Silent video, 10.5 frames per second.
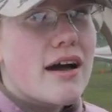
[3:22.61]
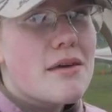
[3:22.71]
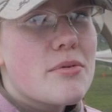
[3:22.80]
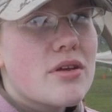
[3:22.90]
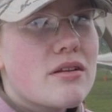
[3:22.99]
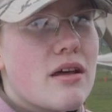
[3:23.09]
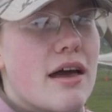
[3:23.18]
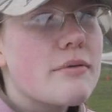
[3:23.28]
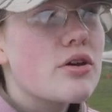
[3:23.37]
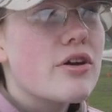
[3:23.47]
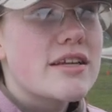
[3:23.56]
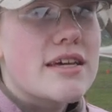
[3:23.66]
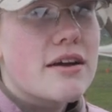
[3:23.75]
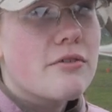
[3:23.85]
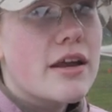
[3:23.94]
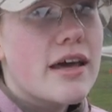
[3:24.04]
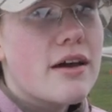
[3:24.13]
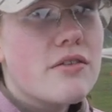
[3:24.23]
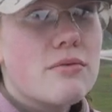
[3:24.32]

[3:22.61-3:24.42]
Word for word: I'm in I'm in grade 10 right now,